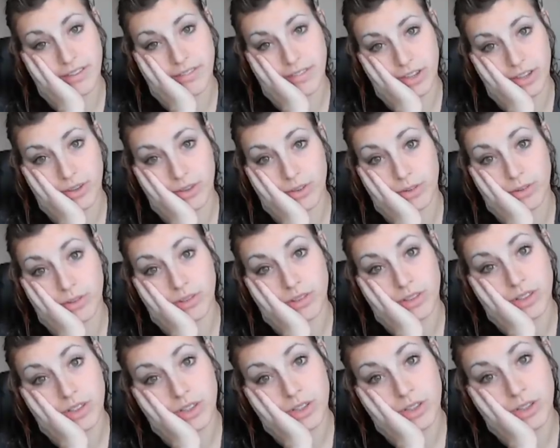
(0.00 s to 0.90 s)
of you
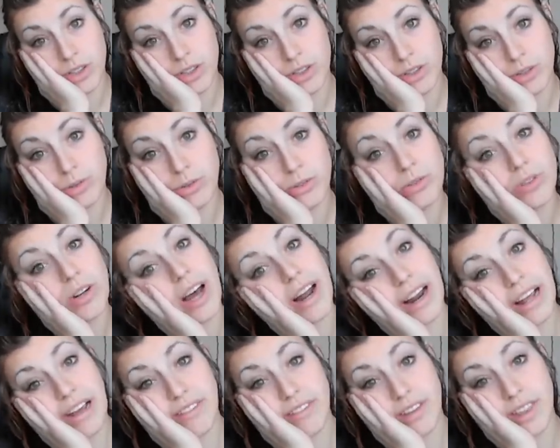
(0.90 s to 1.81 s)
who do not
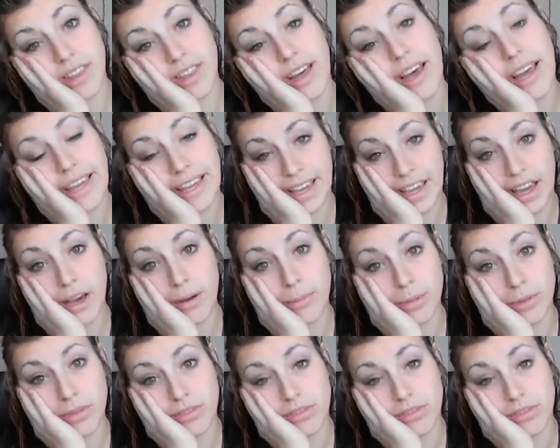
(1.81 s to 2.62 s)
have a thigh gap.